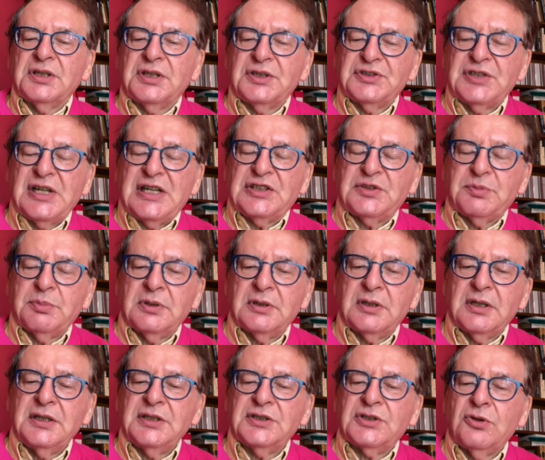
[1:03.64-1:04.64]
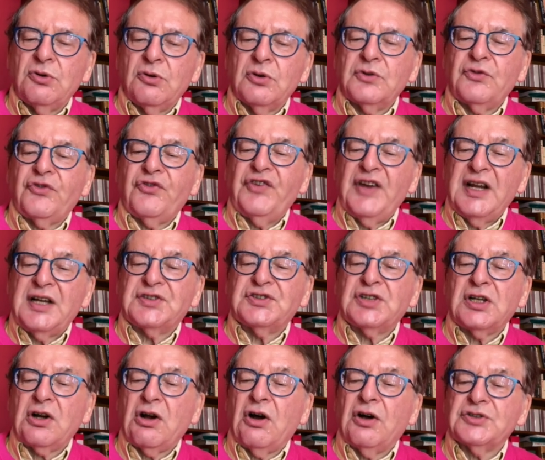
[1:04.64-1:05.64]
assessment and it's called
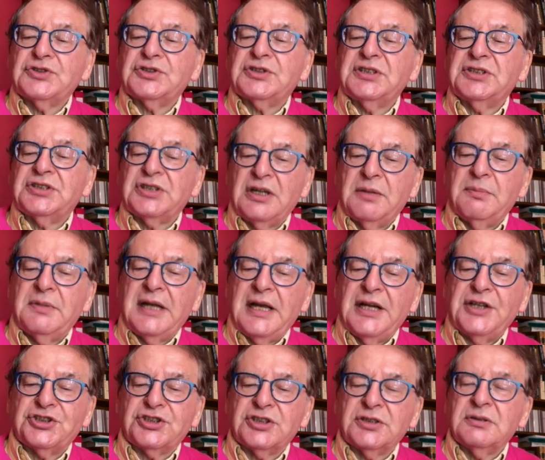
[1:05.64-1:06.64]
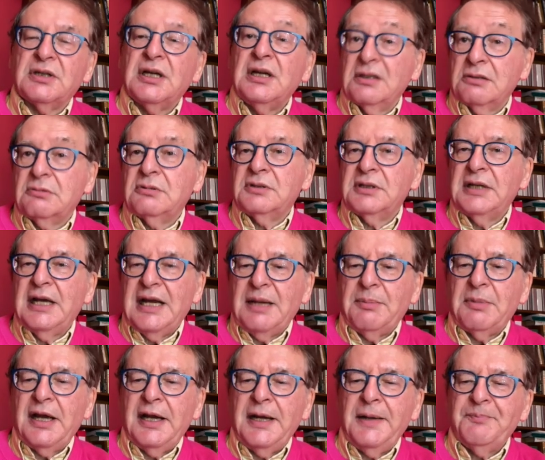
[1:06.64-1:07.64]
Fixed Cost Determination. Good
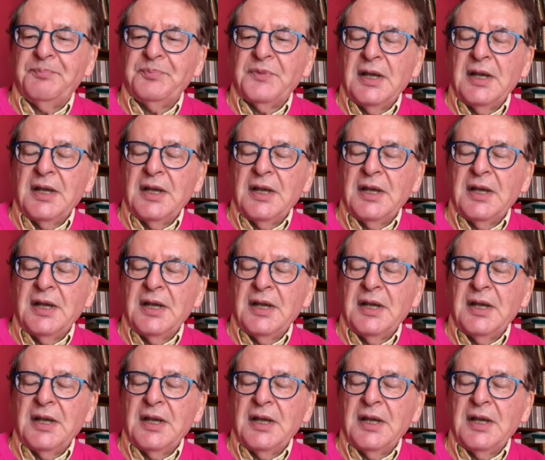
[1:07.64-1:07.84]
name, eh?